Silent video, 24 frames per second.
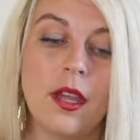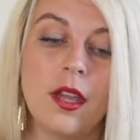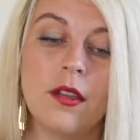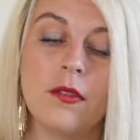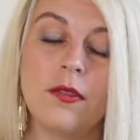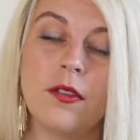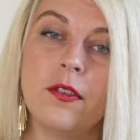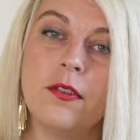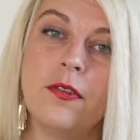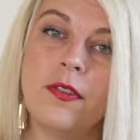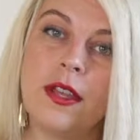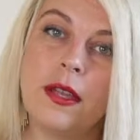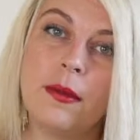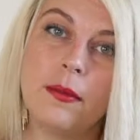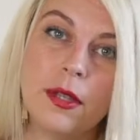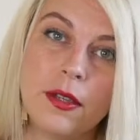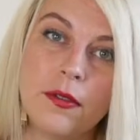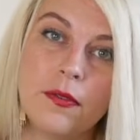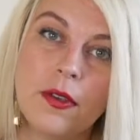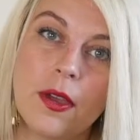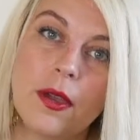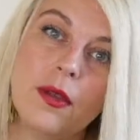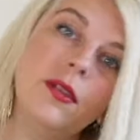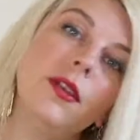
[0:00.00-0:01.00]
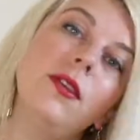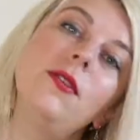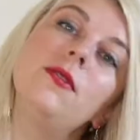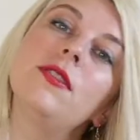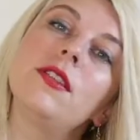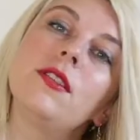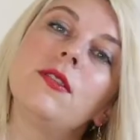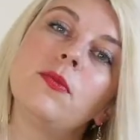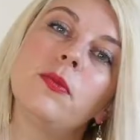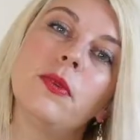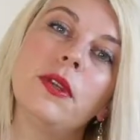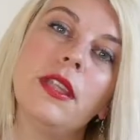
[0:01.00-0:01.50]
For family photos,
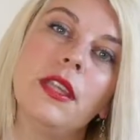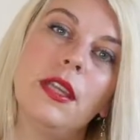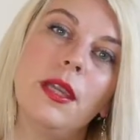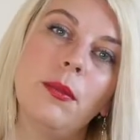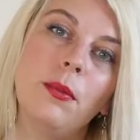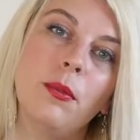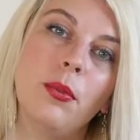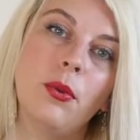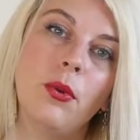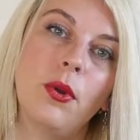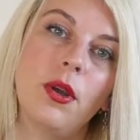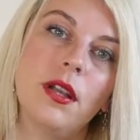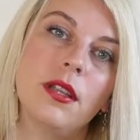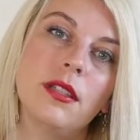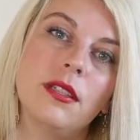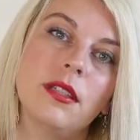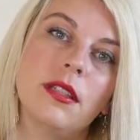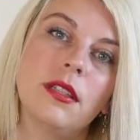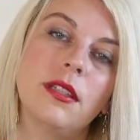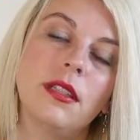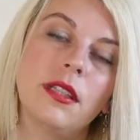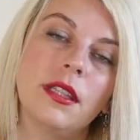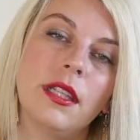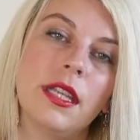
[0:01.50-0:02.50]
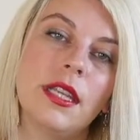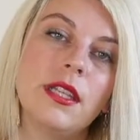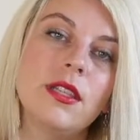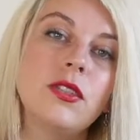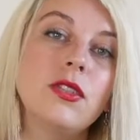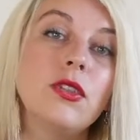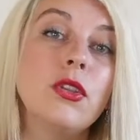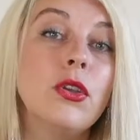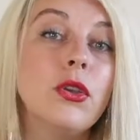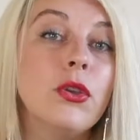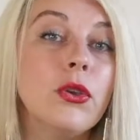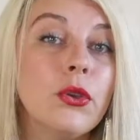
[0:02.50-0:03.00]
it's really important to
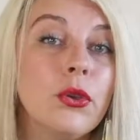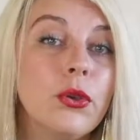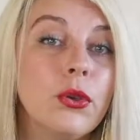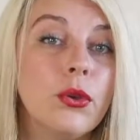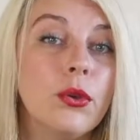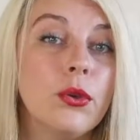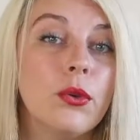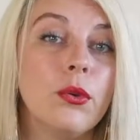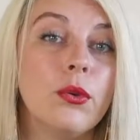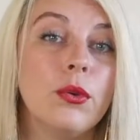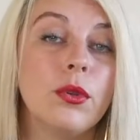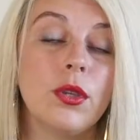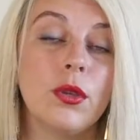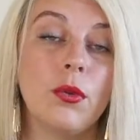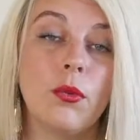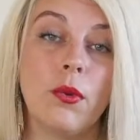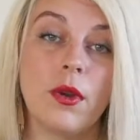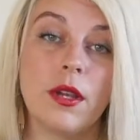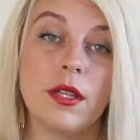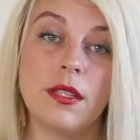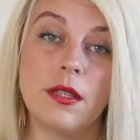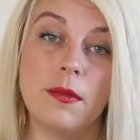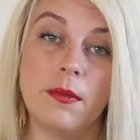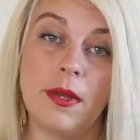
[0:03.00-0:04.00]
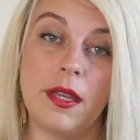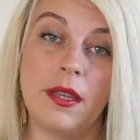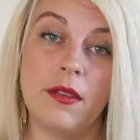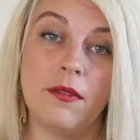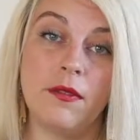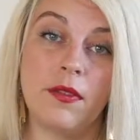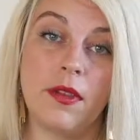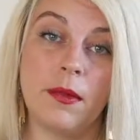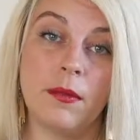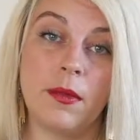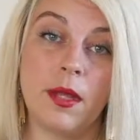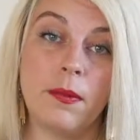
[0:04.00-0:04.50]
list who you want to be
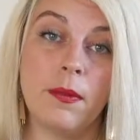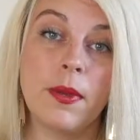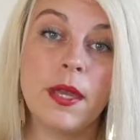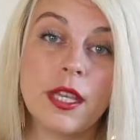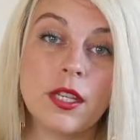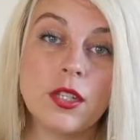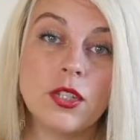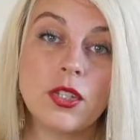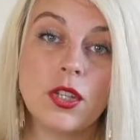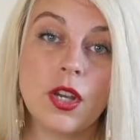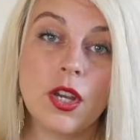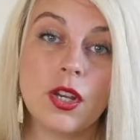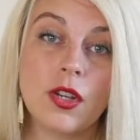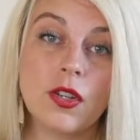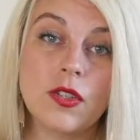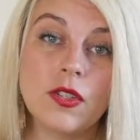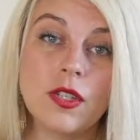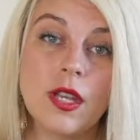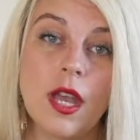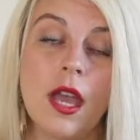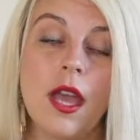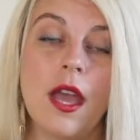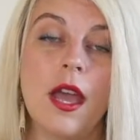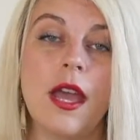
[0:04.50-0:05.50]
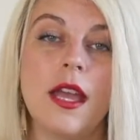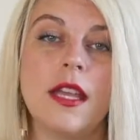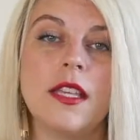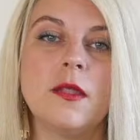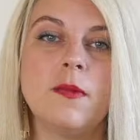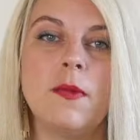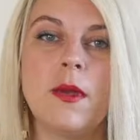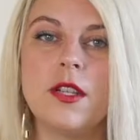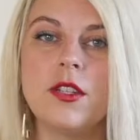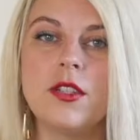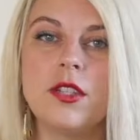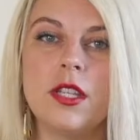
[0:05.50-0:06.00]
in family pictures,
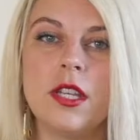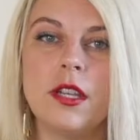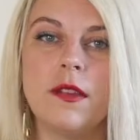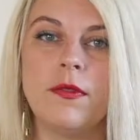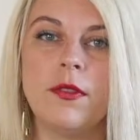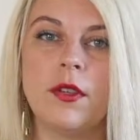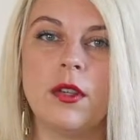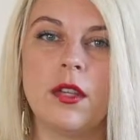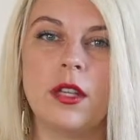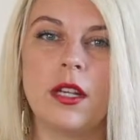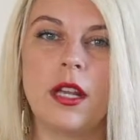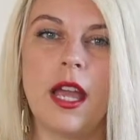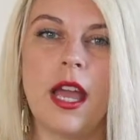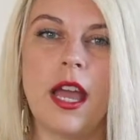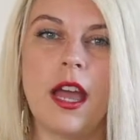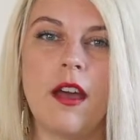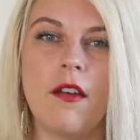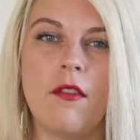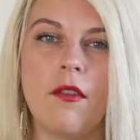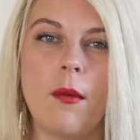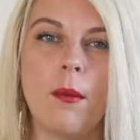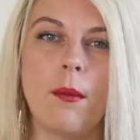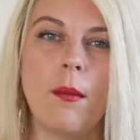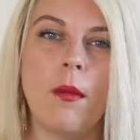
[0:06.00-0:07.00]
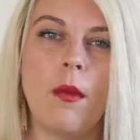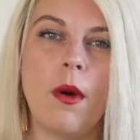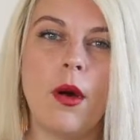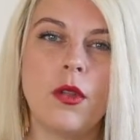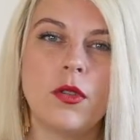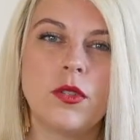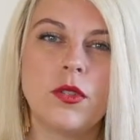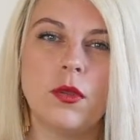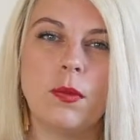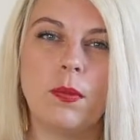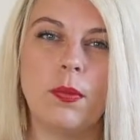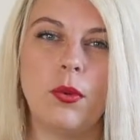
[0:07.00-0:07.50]
especially if you're going to have
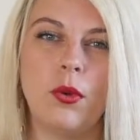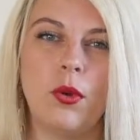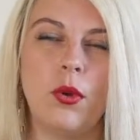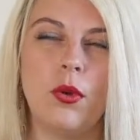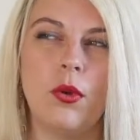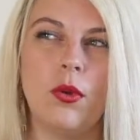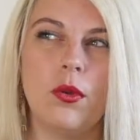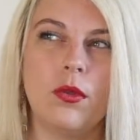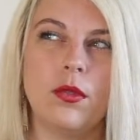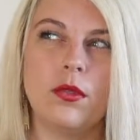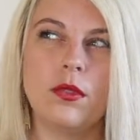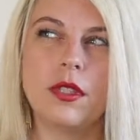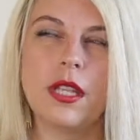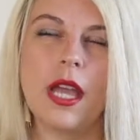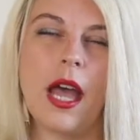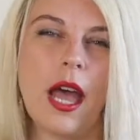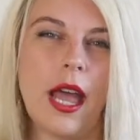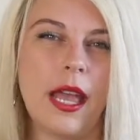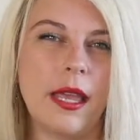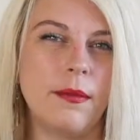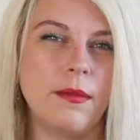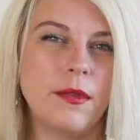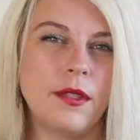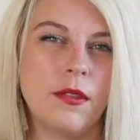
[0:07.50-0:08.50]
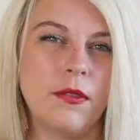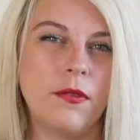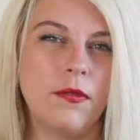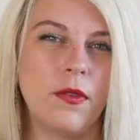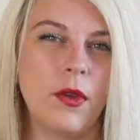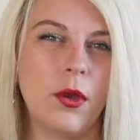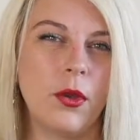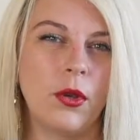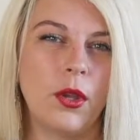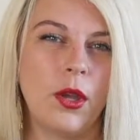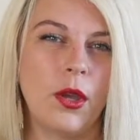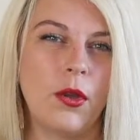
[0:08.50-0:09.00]
multiple types of
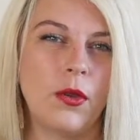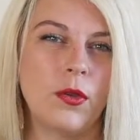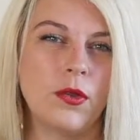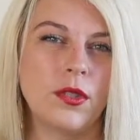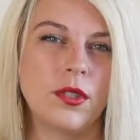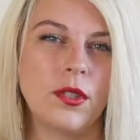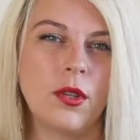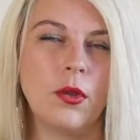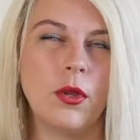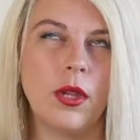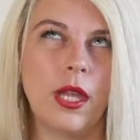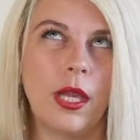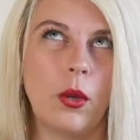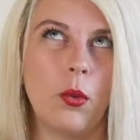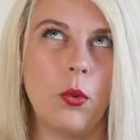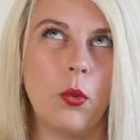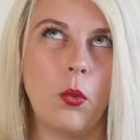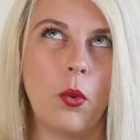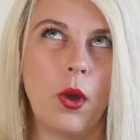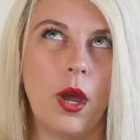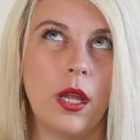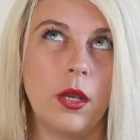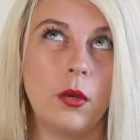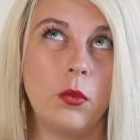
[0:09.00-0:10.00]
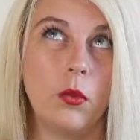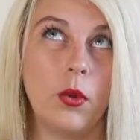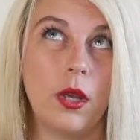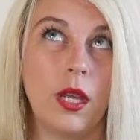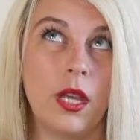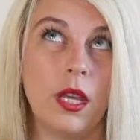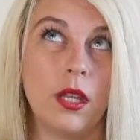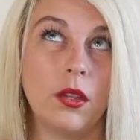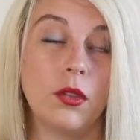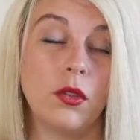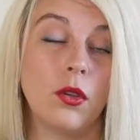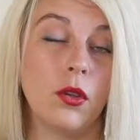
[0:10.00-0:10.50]
photos. So like one
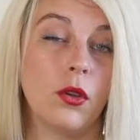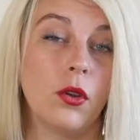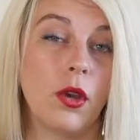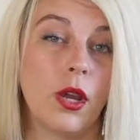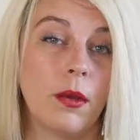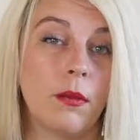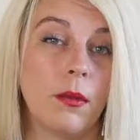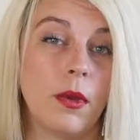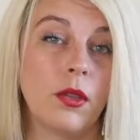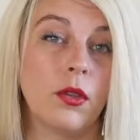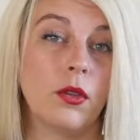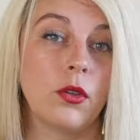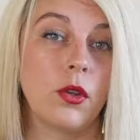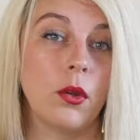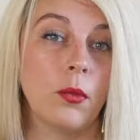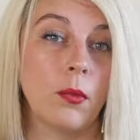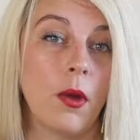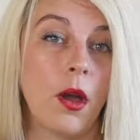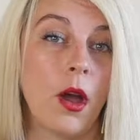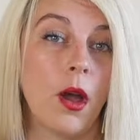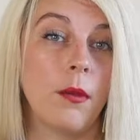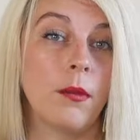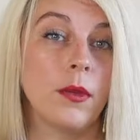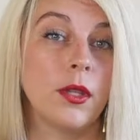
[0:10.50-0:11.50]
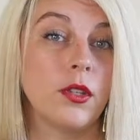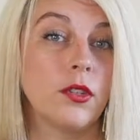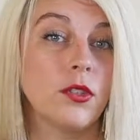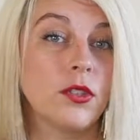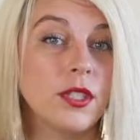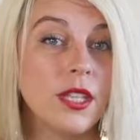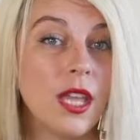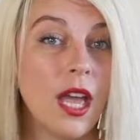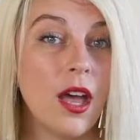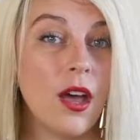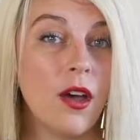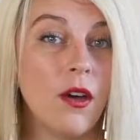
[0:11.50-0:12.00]
with your grandmother, your mom, and
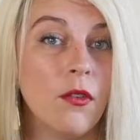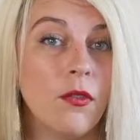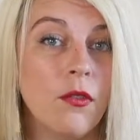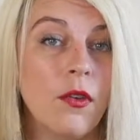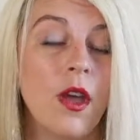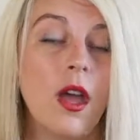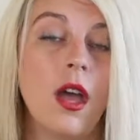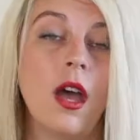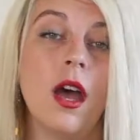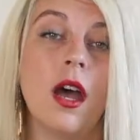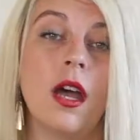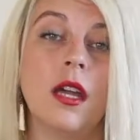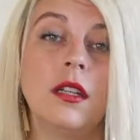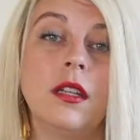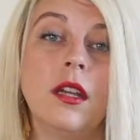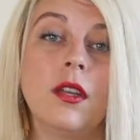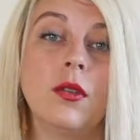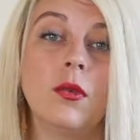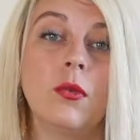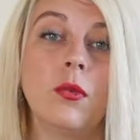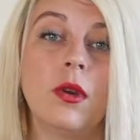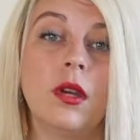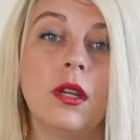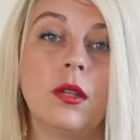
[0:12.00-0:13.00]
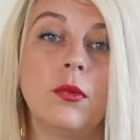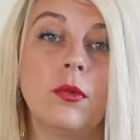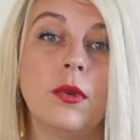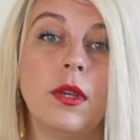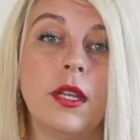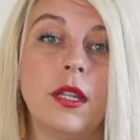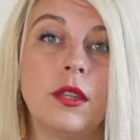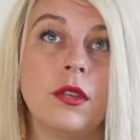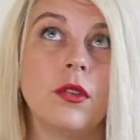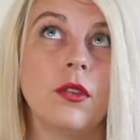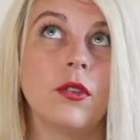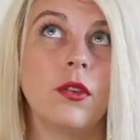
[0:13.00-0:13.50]
yourself, another one
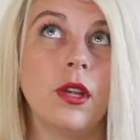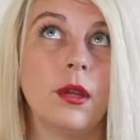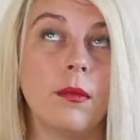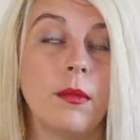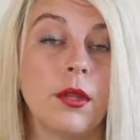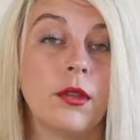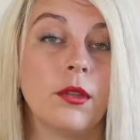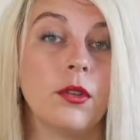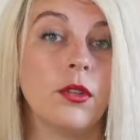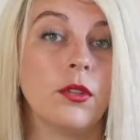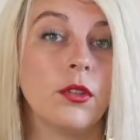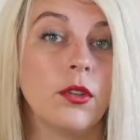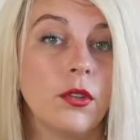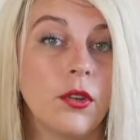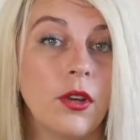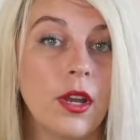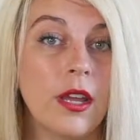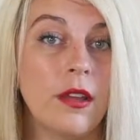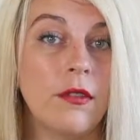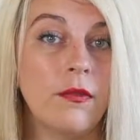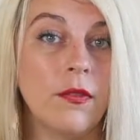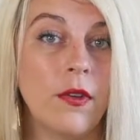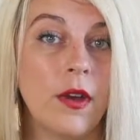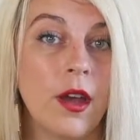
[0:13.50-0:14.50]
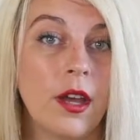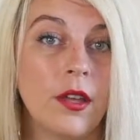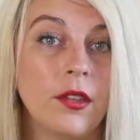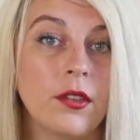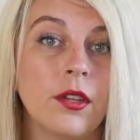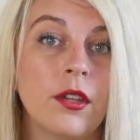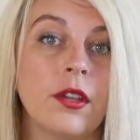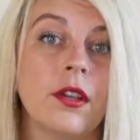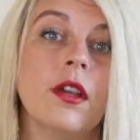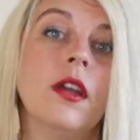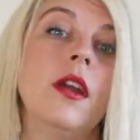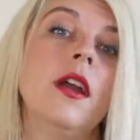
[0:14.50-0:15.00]
with your grandmother and your
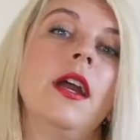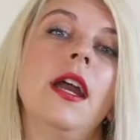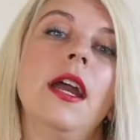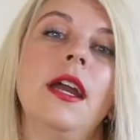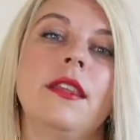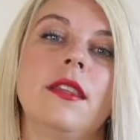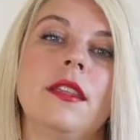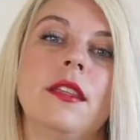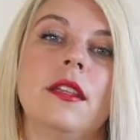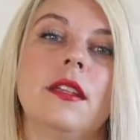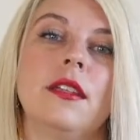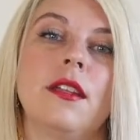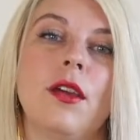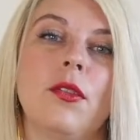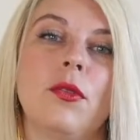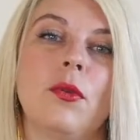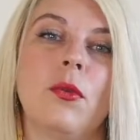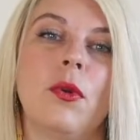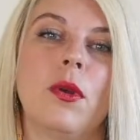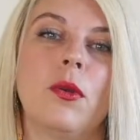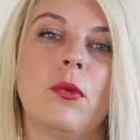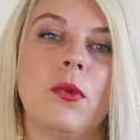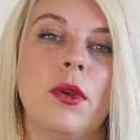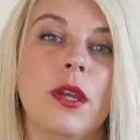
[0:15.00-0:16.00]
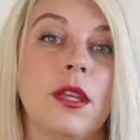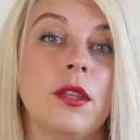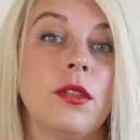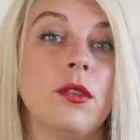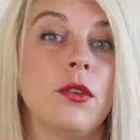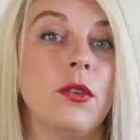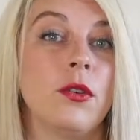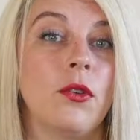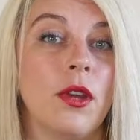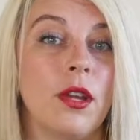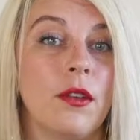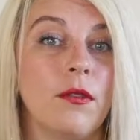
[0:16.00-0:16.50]
grandfather, and then another one with
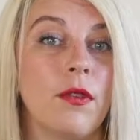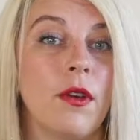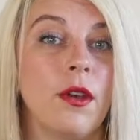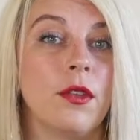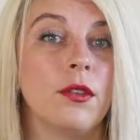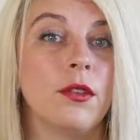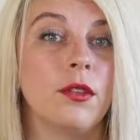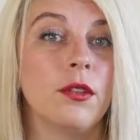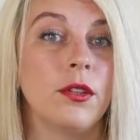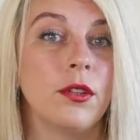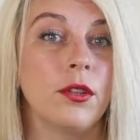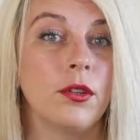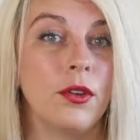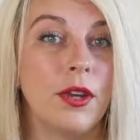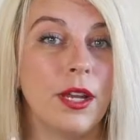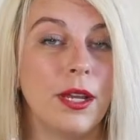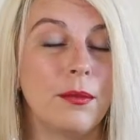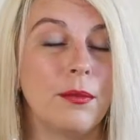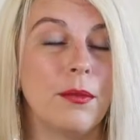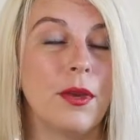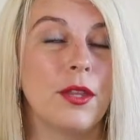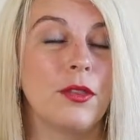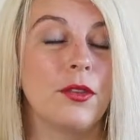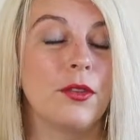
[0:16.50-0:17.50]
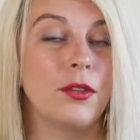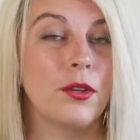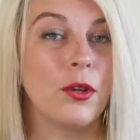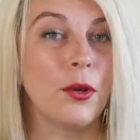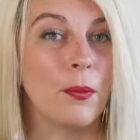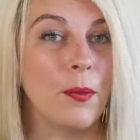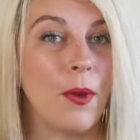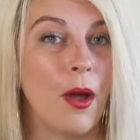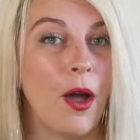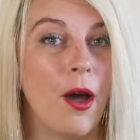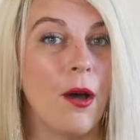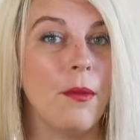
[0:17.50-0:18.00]
your grandfather, your grandmother, your
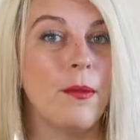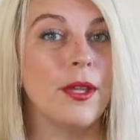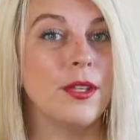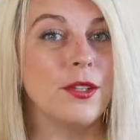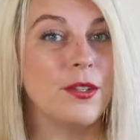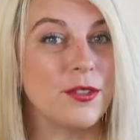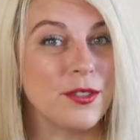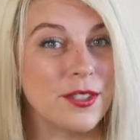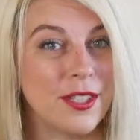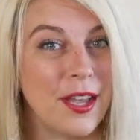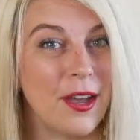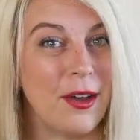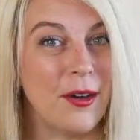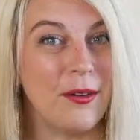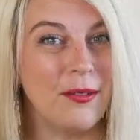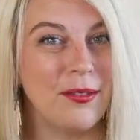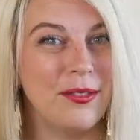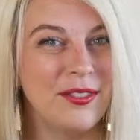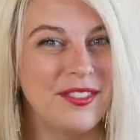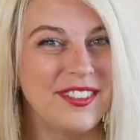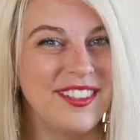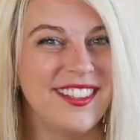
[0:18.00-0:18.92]
mom, and yourself.